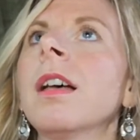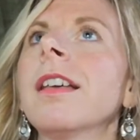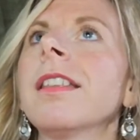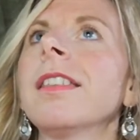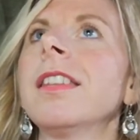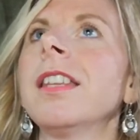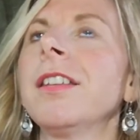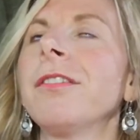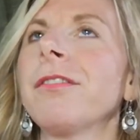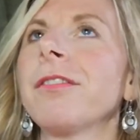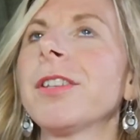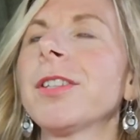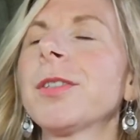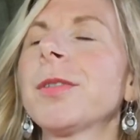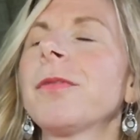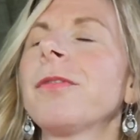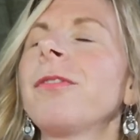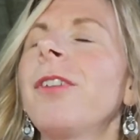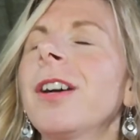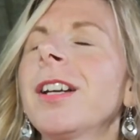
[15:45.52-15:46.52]
The
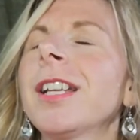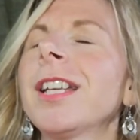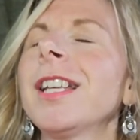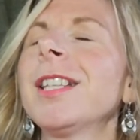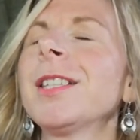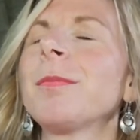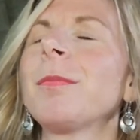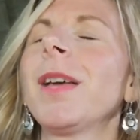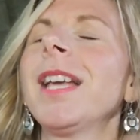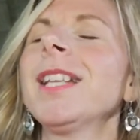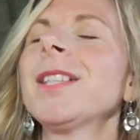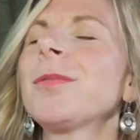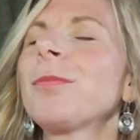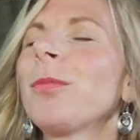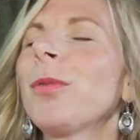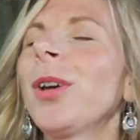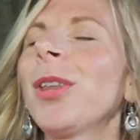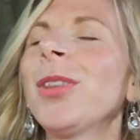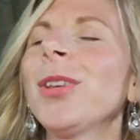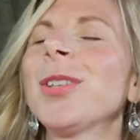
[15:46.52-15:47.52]
funky space
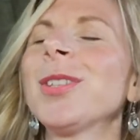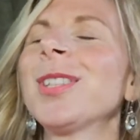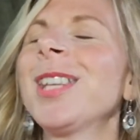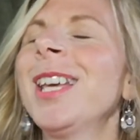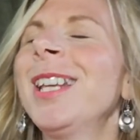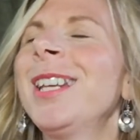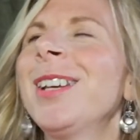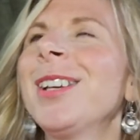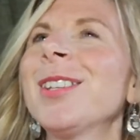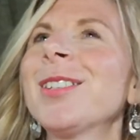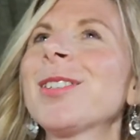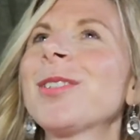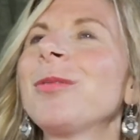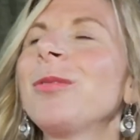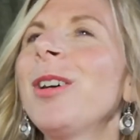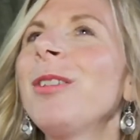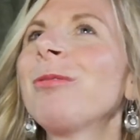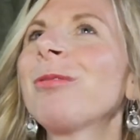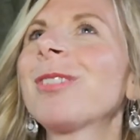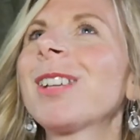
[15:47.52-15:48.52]
brothers said a
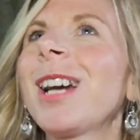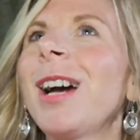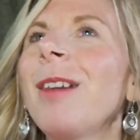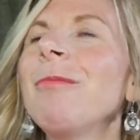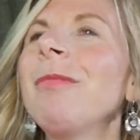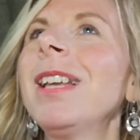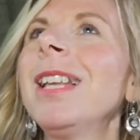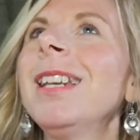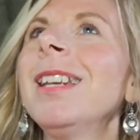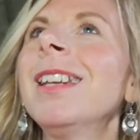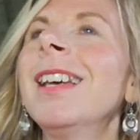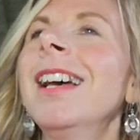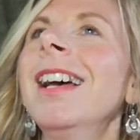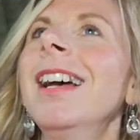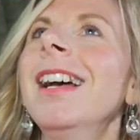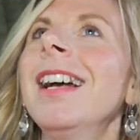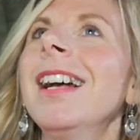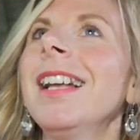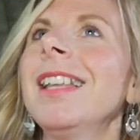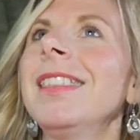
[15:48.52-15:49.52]
swift come in,
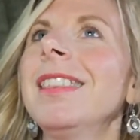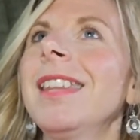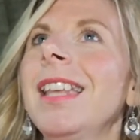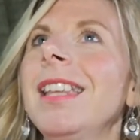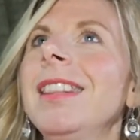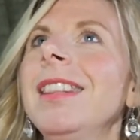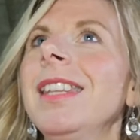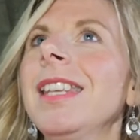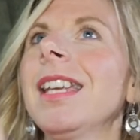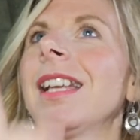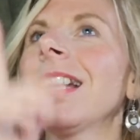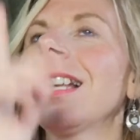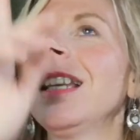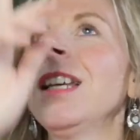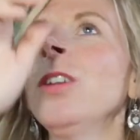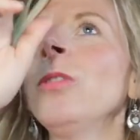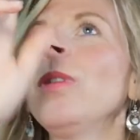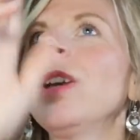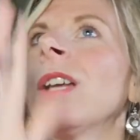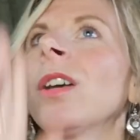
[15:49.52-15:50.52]
and then the
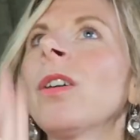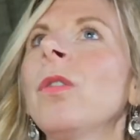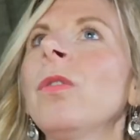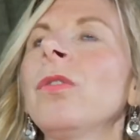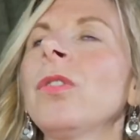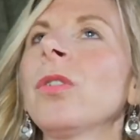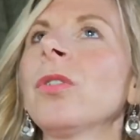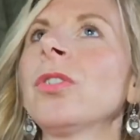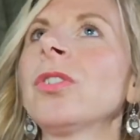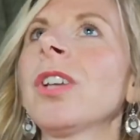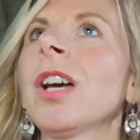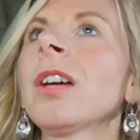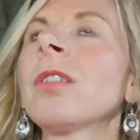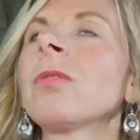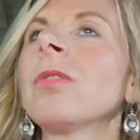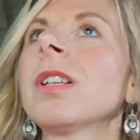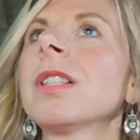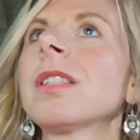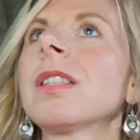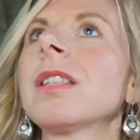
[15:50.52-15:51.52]
clearing of your
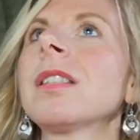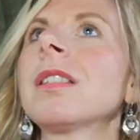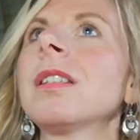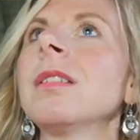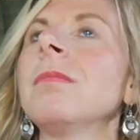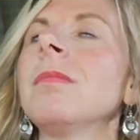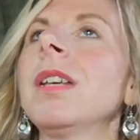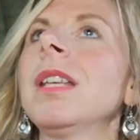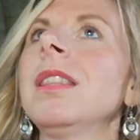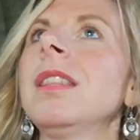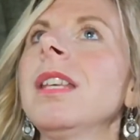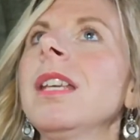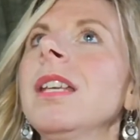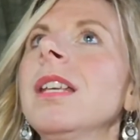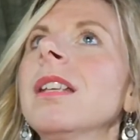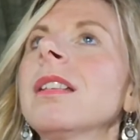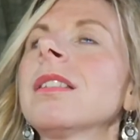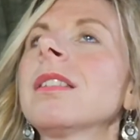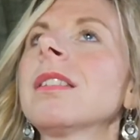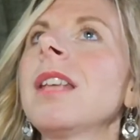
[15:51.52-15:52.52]
chakra system. And
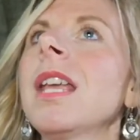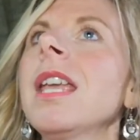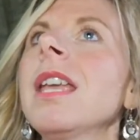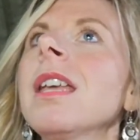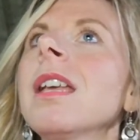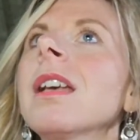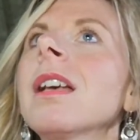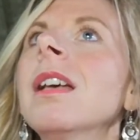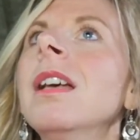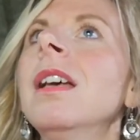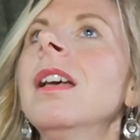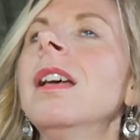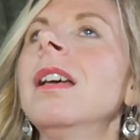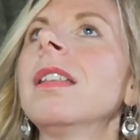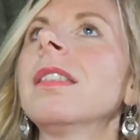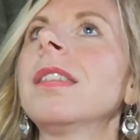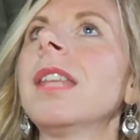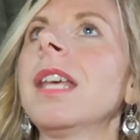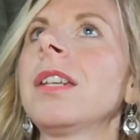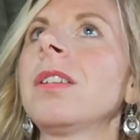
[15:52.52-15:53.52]
they are saying
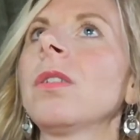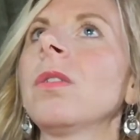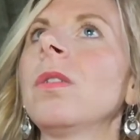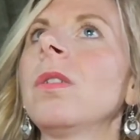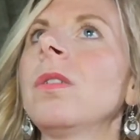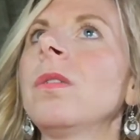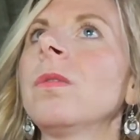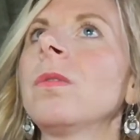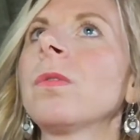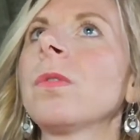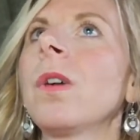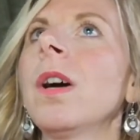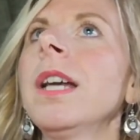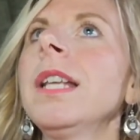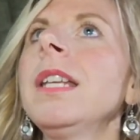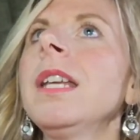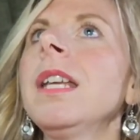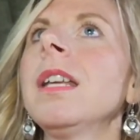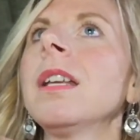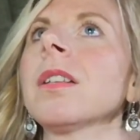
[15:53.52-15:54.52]
that on
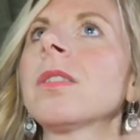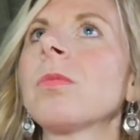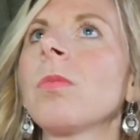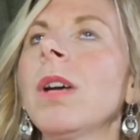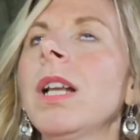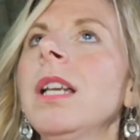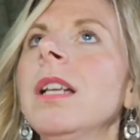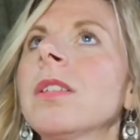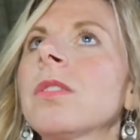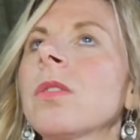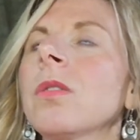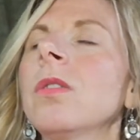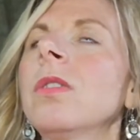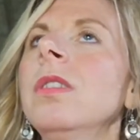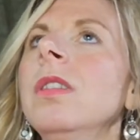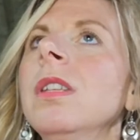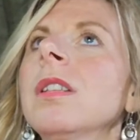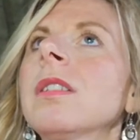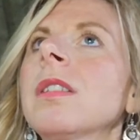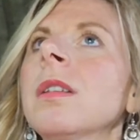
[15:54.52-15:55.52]
Friday, as well as
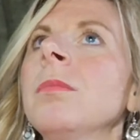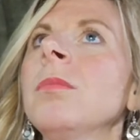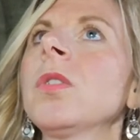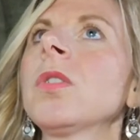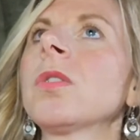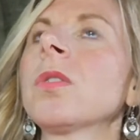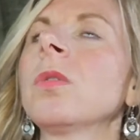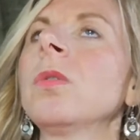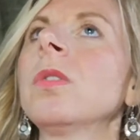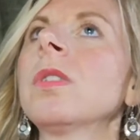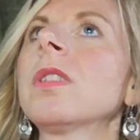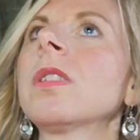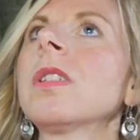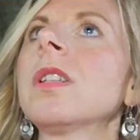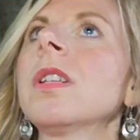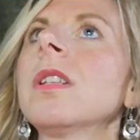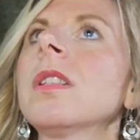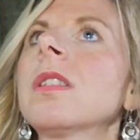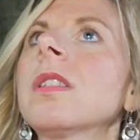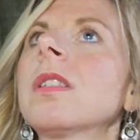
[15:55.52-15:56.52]
on the summer
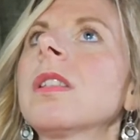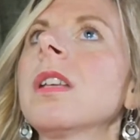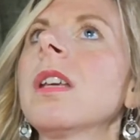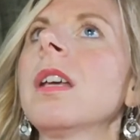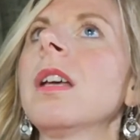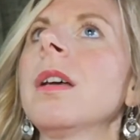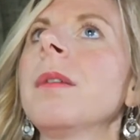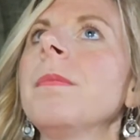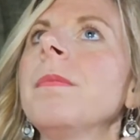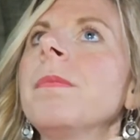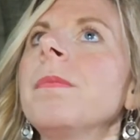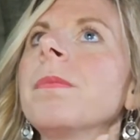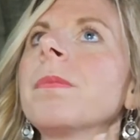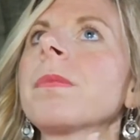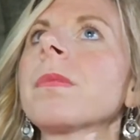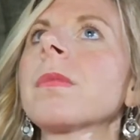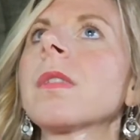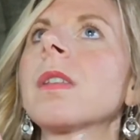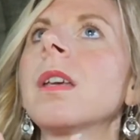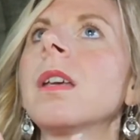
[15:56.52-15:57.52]
solstice,
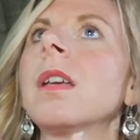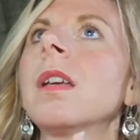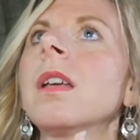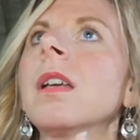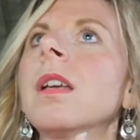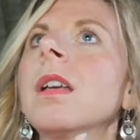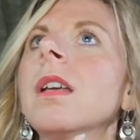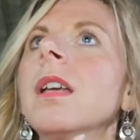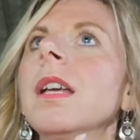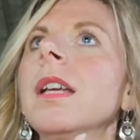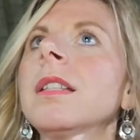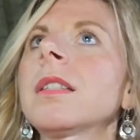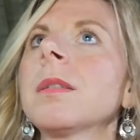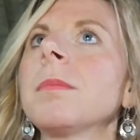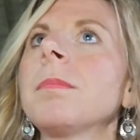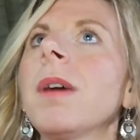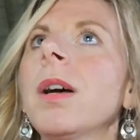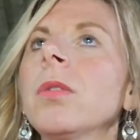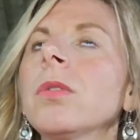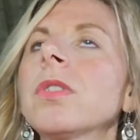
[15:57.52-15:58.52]
it's
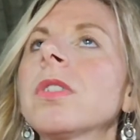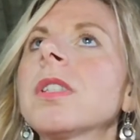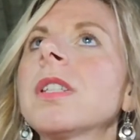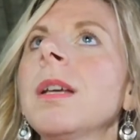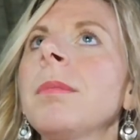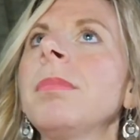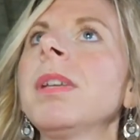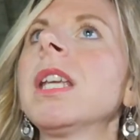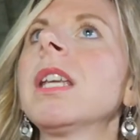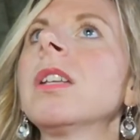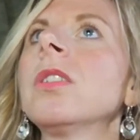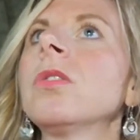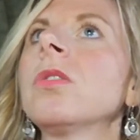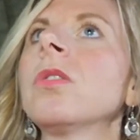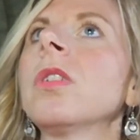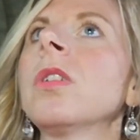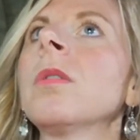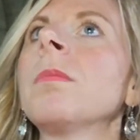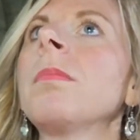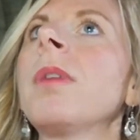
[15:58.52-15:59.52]
about stepping
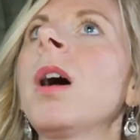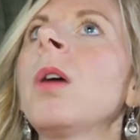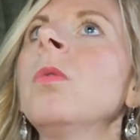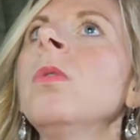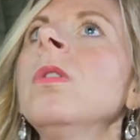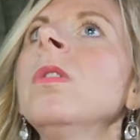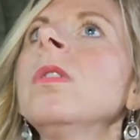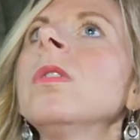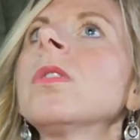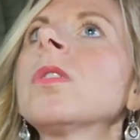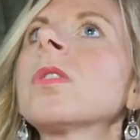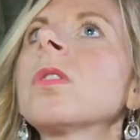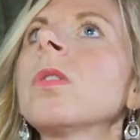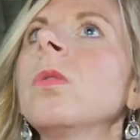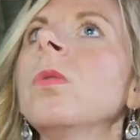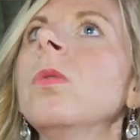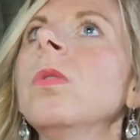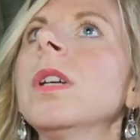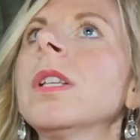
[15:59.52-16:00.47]
into your power. So